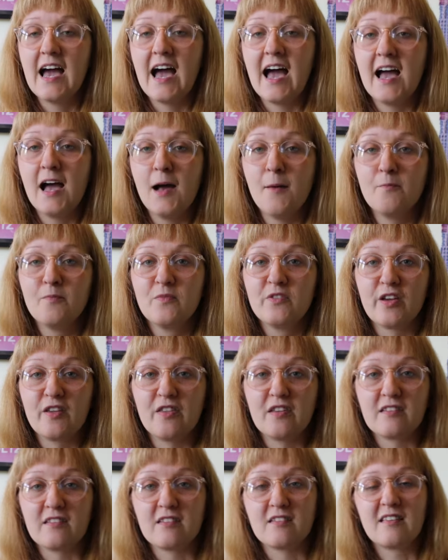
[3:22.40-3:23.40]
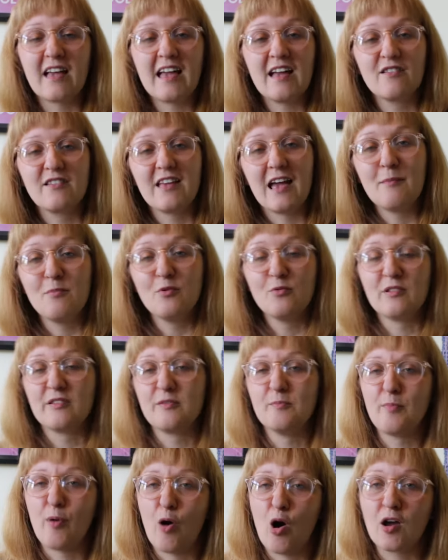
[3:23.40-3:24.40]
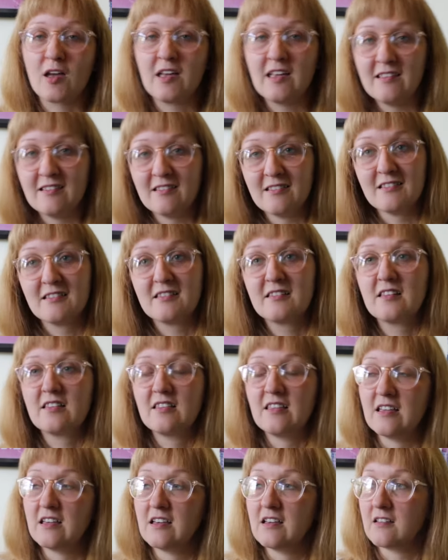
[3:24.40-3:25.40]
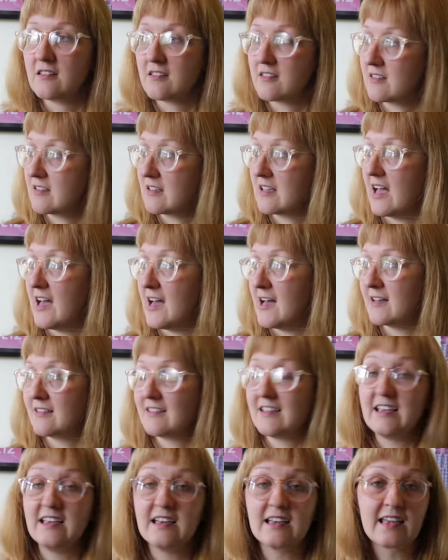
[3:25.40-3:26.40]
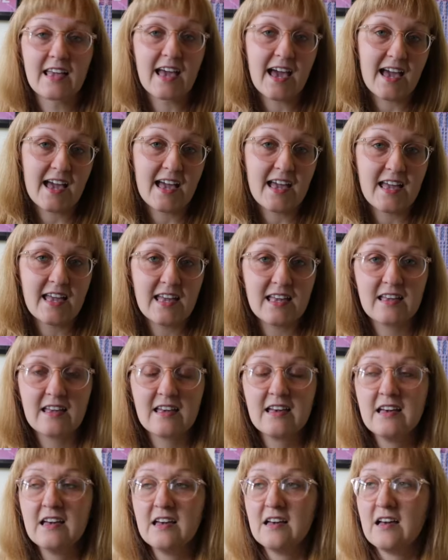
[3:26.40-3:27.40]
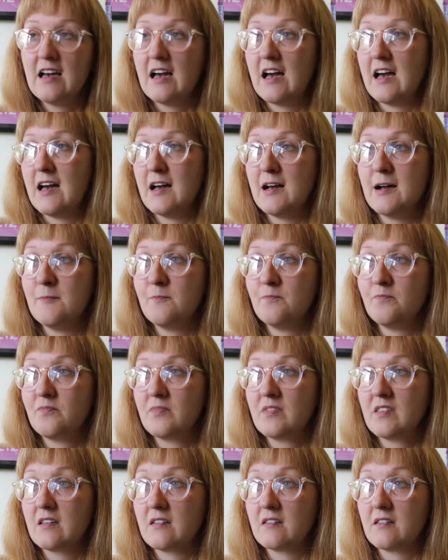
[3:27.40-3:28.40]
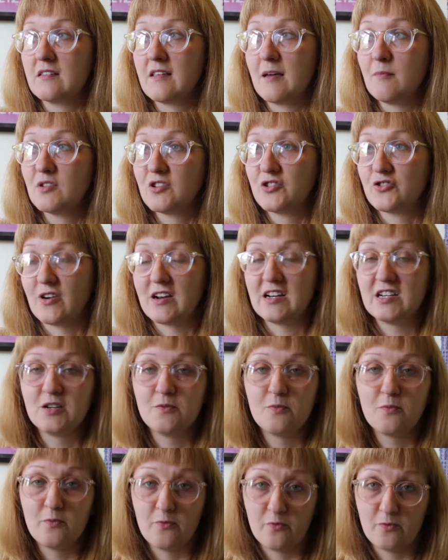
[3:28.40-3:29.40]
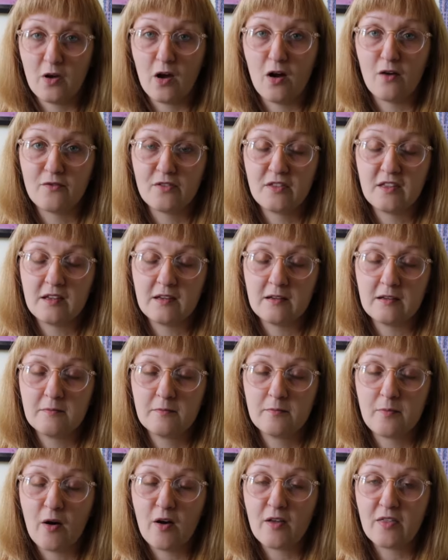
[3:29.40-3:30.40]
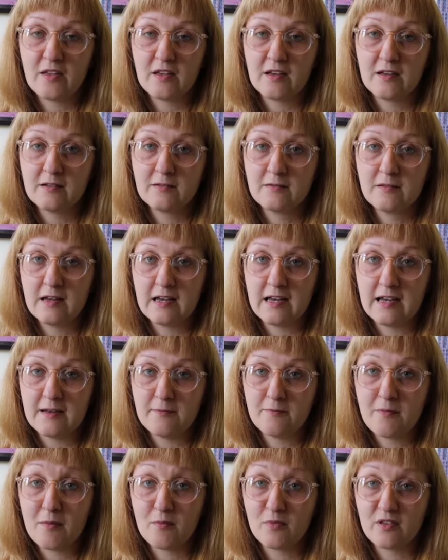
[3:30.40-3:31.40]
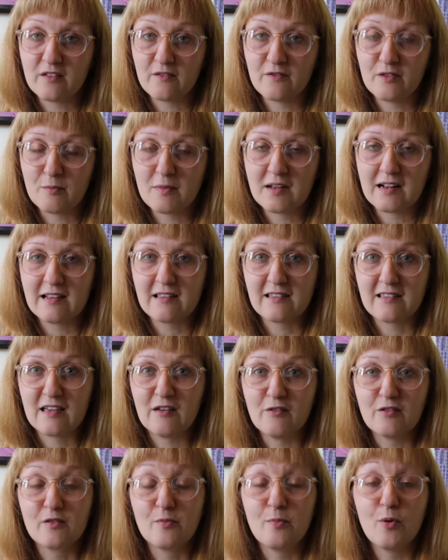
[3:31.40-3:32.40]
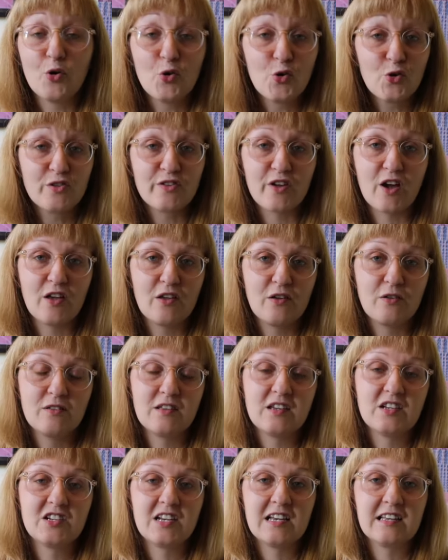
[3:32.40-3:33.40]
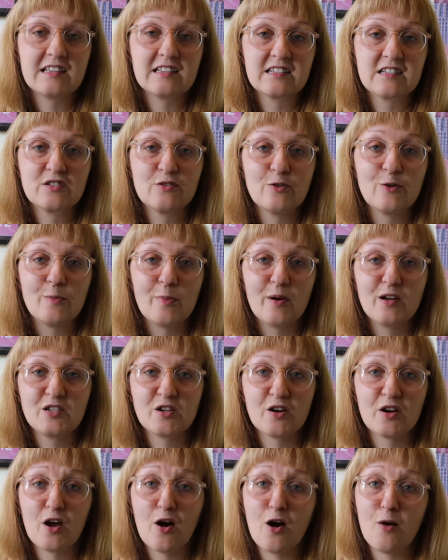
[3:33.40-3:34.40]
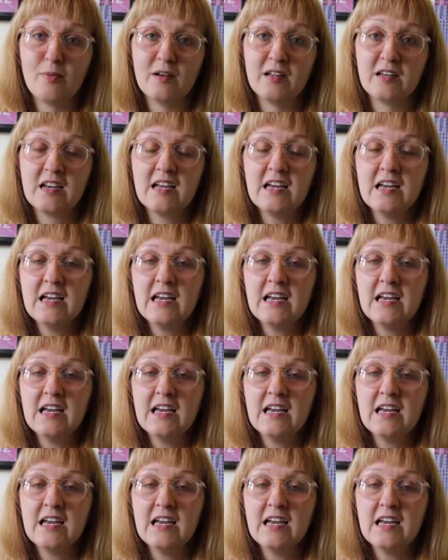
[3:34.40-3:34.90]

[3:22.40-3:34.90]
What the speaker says: So there's a sale table with some bargains. There's tea and cake. There's a demonstration of the by the members of the Midlands Guild, but also this year there's a talk by John Arbin